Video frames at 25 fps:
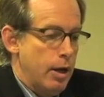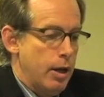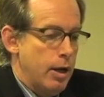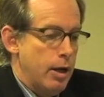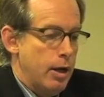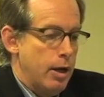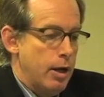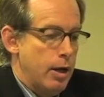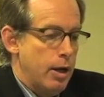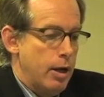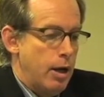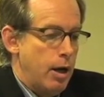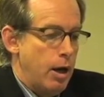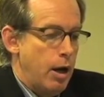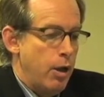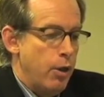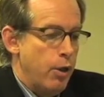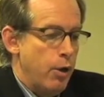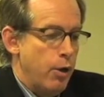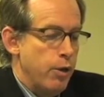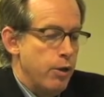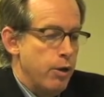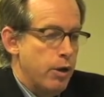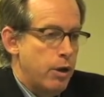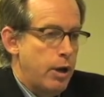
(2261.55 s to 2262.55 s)
uh,
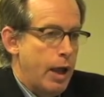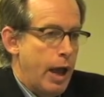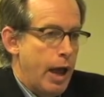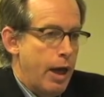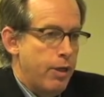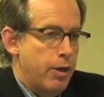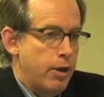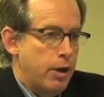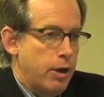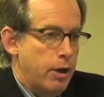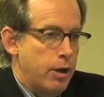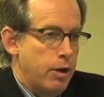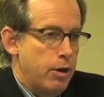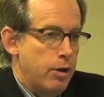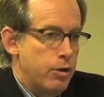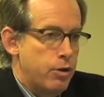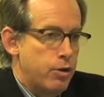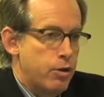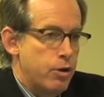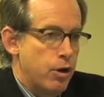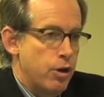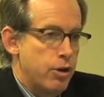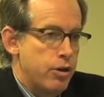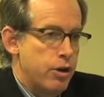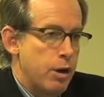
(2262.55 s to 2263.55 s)
although the Catholic
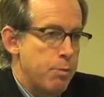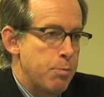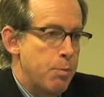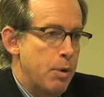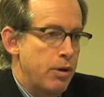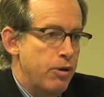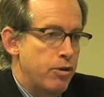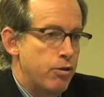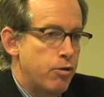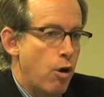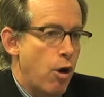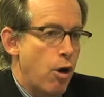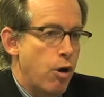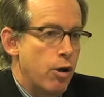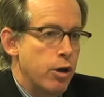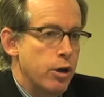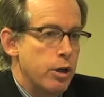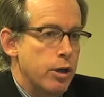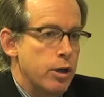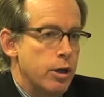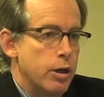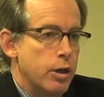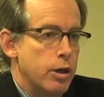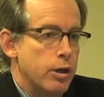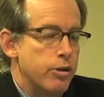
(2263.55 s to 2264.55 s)
Church had been
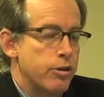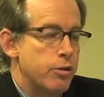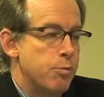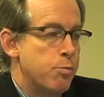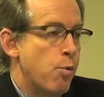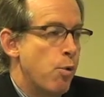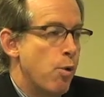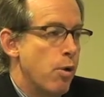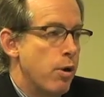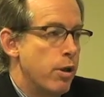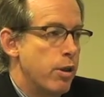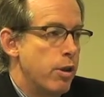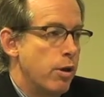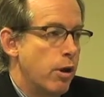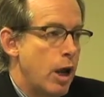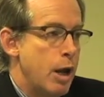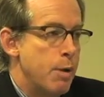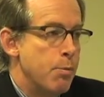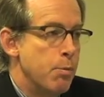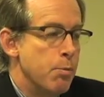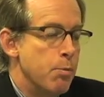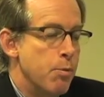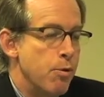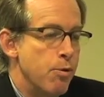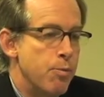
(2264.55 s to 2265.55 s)
strongly in support of the
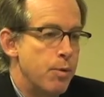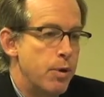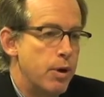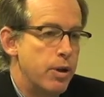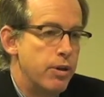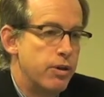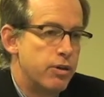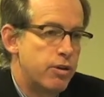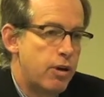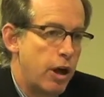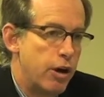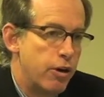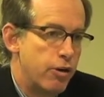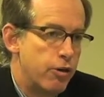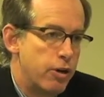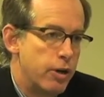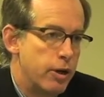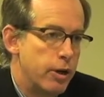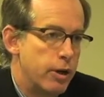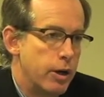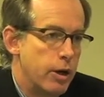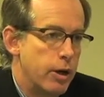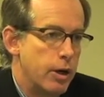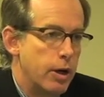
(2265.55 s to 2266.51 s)
labor movement in this country.